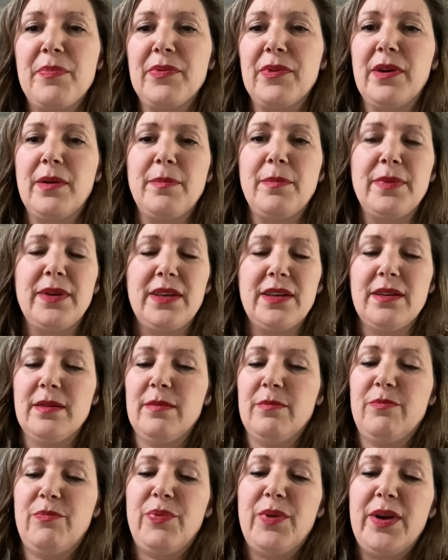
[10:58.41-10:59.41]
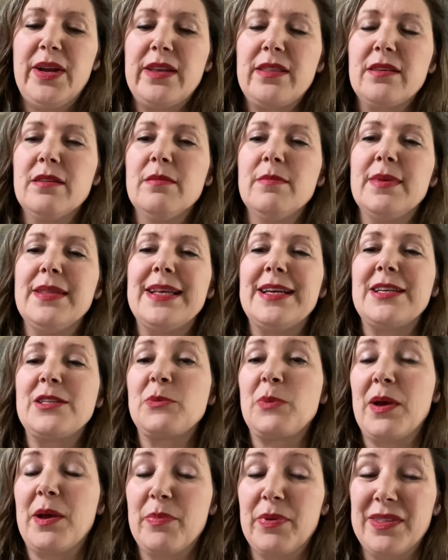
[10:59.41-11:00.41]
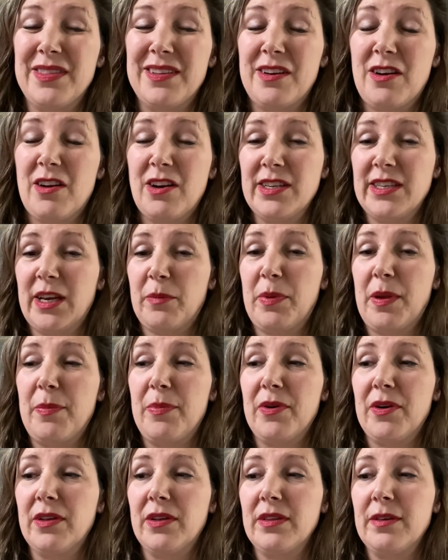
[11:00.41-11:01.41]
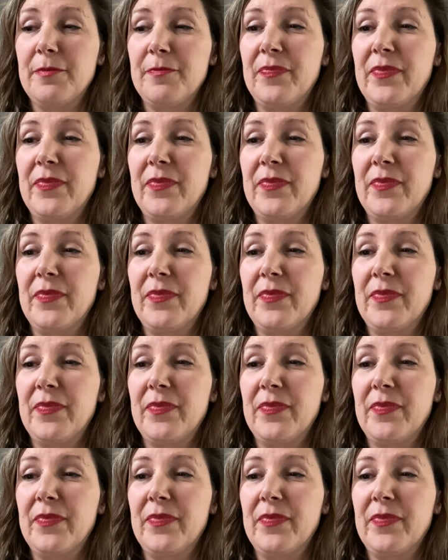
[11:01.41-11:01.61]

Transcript: I'm gonna break them, and that's why I put the contact paper on them.